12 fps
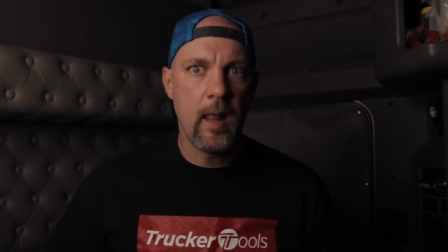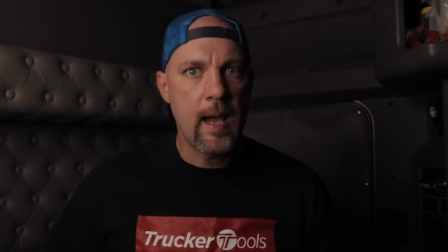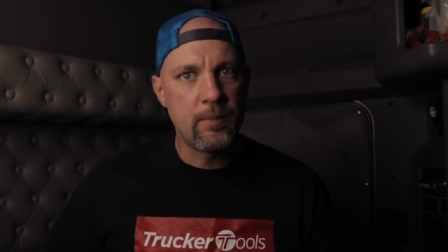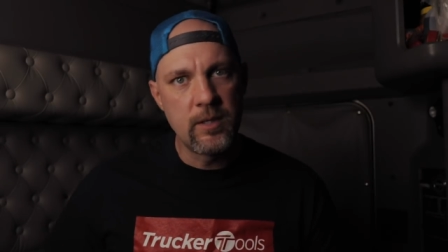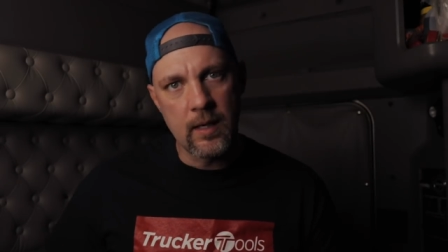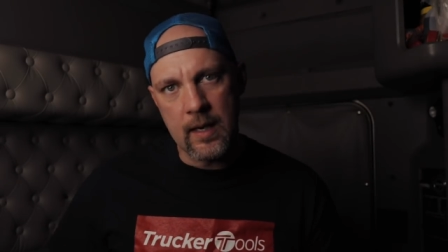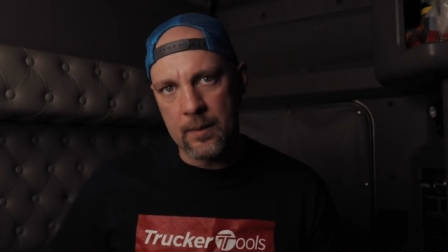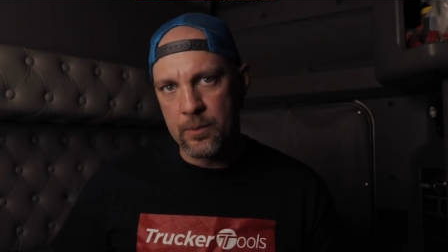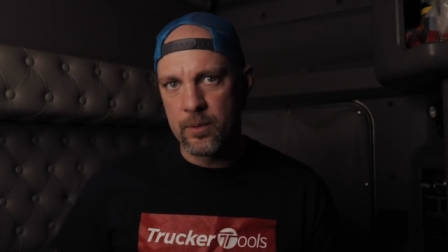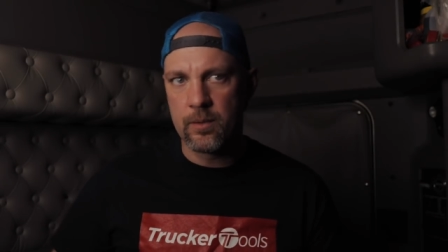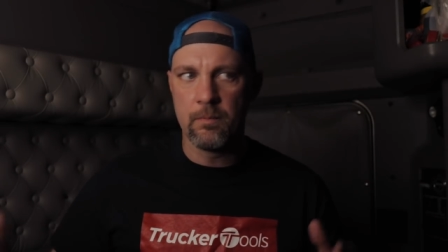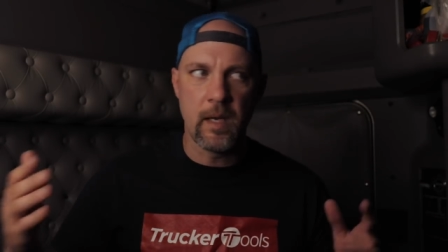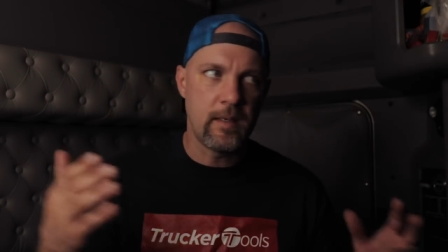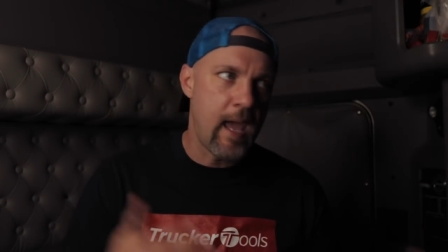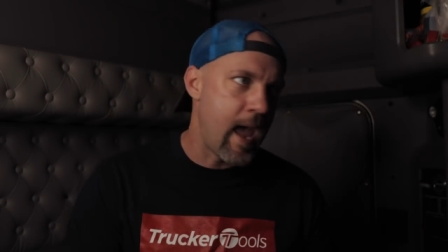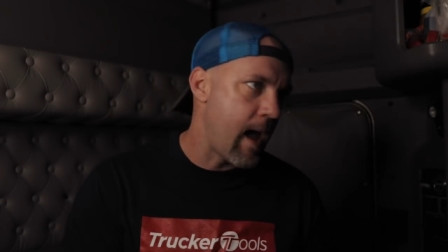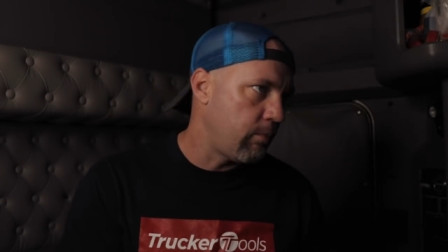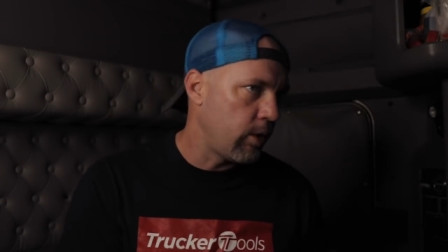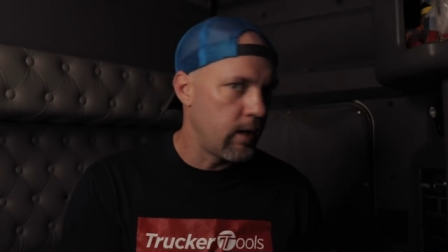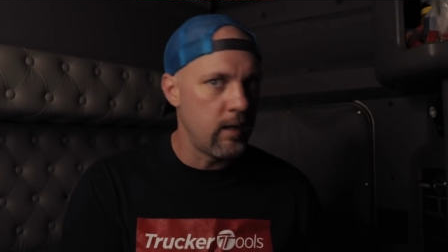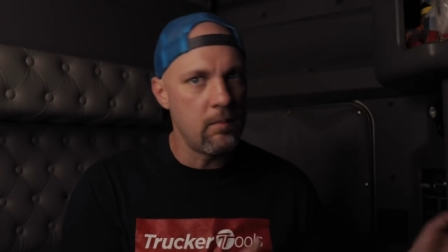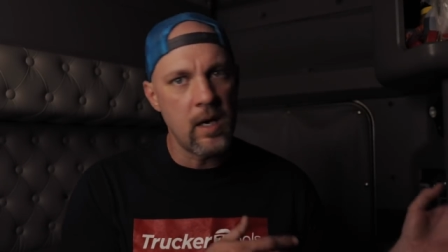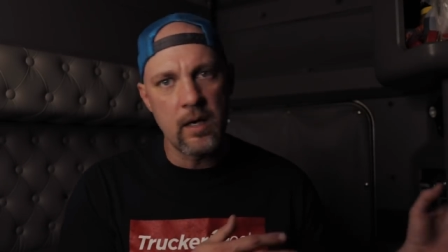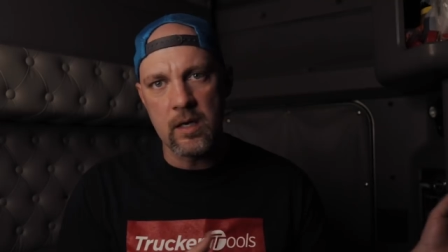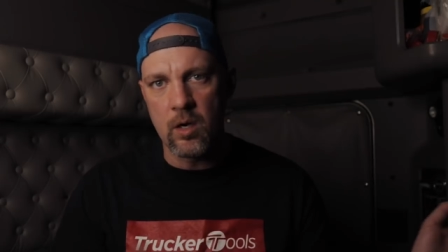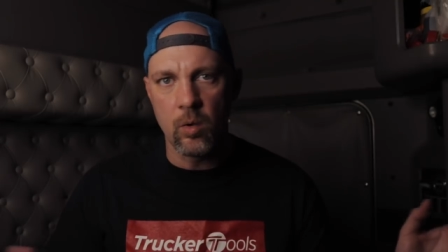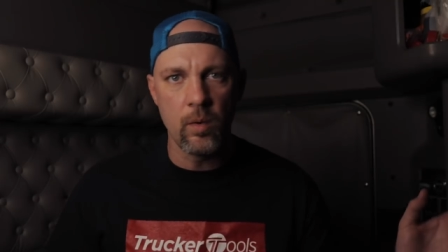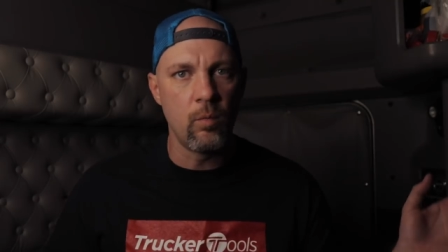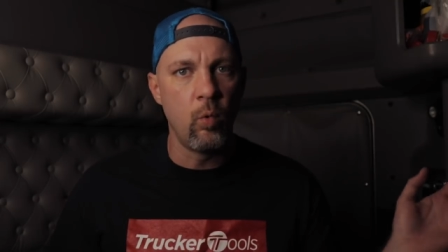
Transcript: my laptop, my tablet, my you know,